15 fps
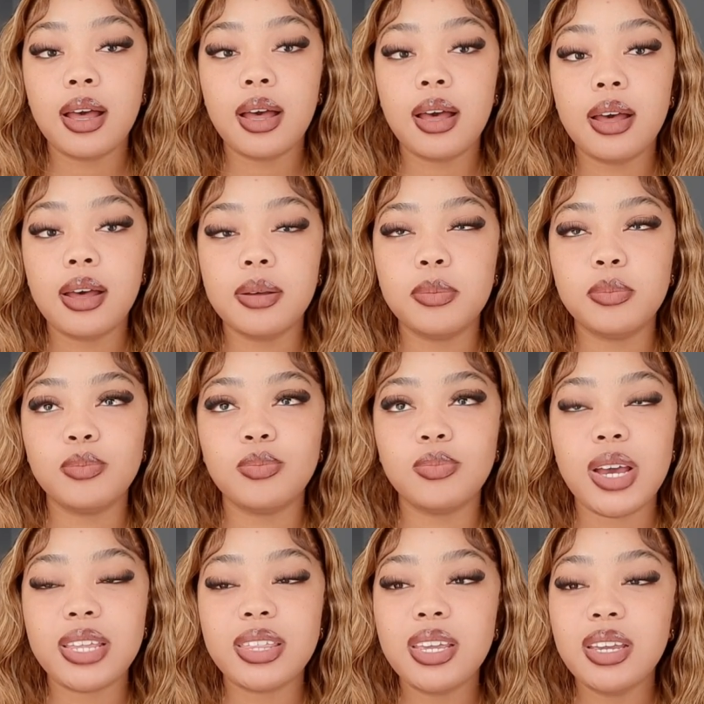
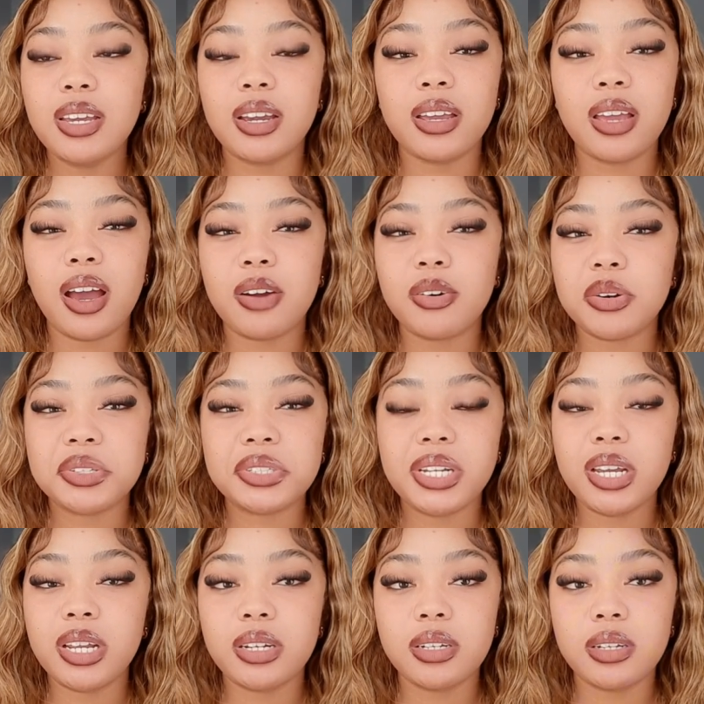I think, yeah, around
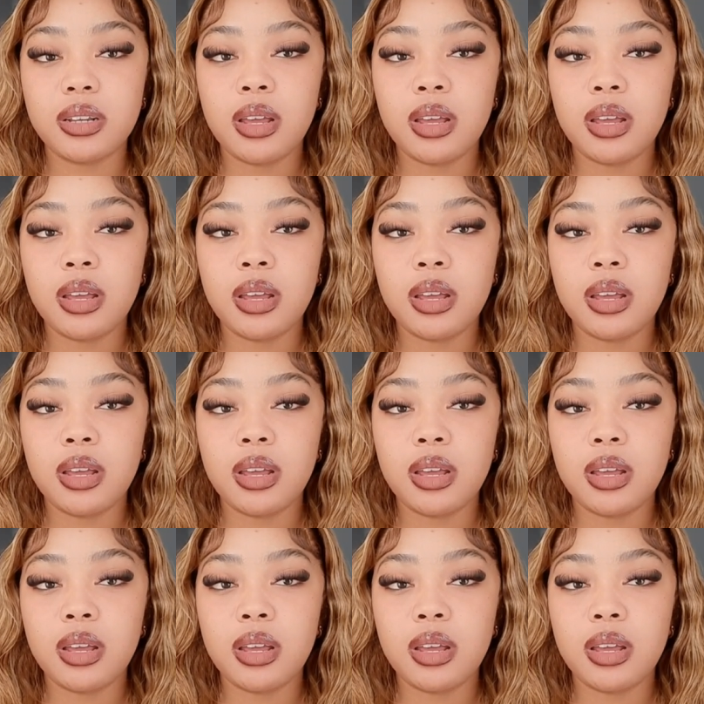10.